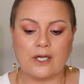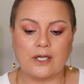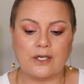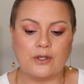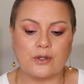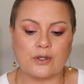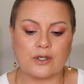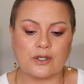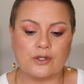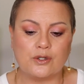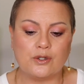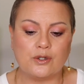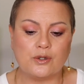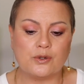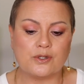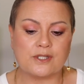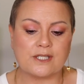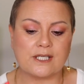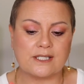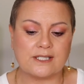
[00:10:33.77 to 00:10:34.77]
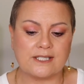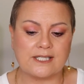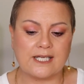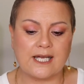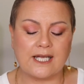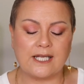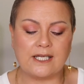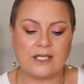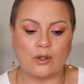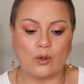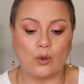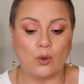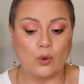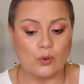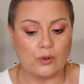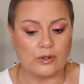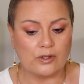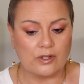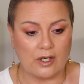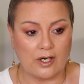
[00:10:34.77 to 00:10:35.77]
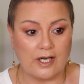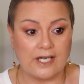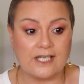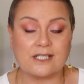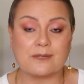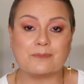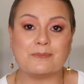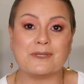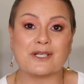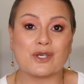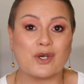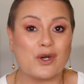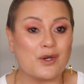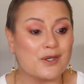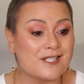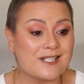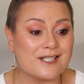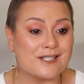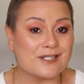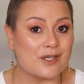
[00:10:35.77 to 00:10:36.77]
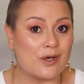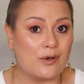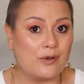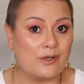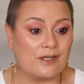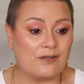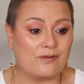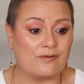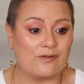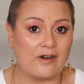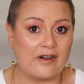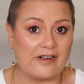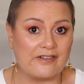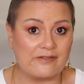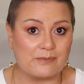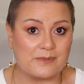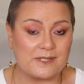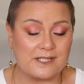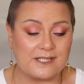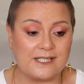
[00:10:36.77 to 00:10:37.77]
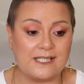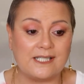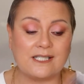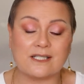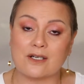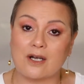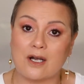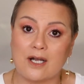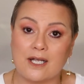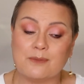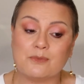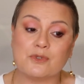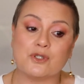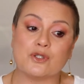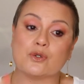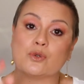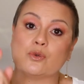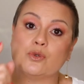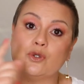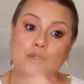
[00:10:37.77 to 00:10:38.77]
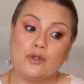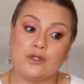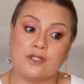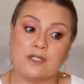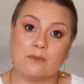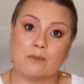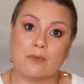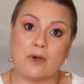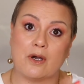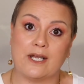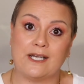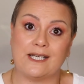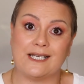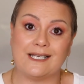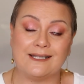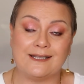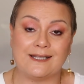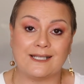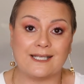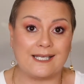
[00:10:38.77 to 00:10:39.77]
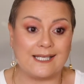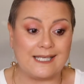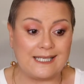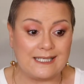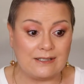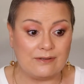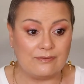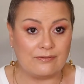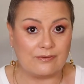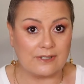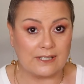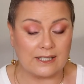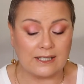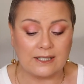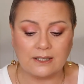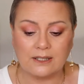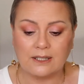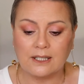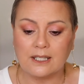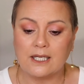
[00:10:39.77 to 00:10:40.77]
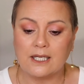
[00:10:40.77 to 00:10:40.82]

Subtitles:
You can use it day or night. Because it's only 5%, I am still using mine in the evening.